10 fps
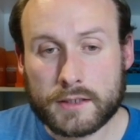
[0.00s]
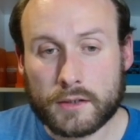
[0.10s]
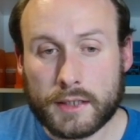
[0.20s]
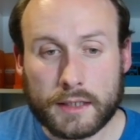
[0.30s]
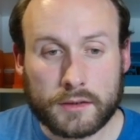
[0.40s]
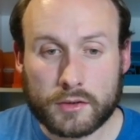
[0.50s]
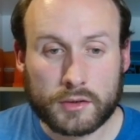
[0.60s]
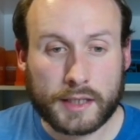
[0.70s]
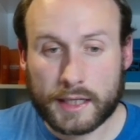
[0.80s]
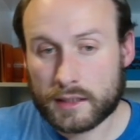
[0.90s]
So yeah,
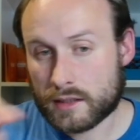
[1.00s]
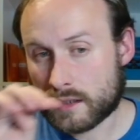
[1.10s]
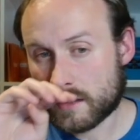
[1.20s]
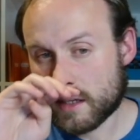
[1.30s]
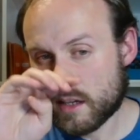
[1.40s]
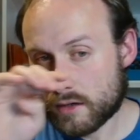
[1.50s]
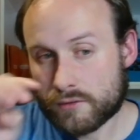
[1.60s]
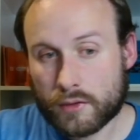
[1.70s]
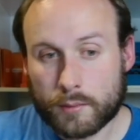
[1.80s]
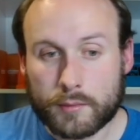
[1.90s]
could get anything
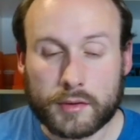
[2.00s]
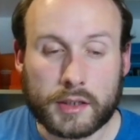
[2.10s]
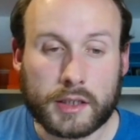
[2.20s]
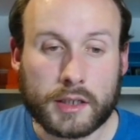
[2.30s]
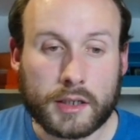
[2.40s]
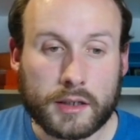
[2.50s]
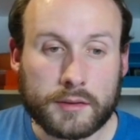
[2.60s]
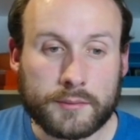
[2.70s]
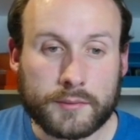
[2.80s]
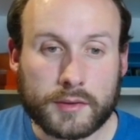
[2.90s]
from
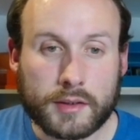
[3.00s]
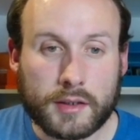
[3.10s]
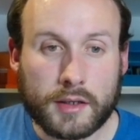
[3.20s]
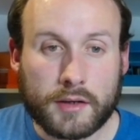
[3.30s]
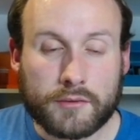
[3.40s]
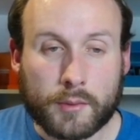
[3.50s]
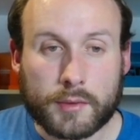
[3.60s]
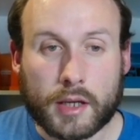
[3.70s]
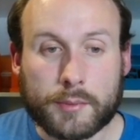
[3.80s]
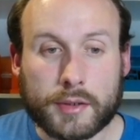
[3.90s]
the
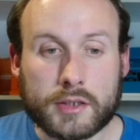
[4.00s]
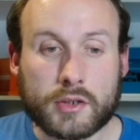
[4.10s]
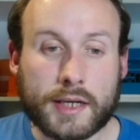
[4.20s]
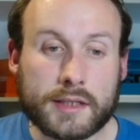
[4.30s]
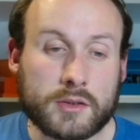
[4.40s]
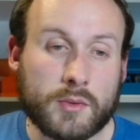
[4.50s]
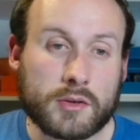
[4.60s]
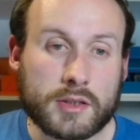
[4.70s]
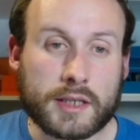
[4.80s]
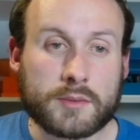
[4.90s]
library into your hand as
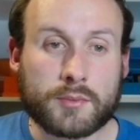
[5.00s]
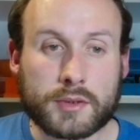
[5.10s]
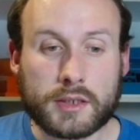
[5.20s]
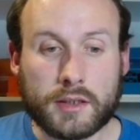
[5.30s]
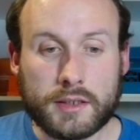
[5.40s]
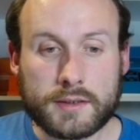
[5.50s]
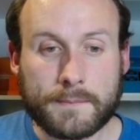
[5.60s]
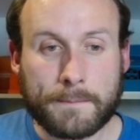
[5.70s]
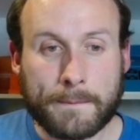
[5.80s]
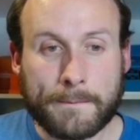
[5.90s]
well. So that's pretty nice.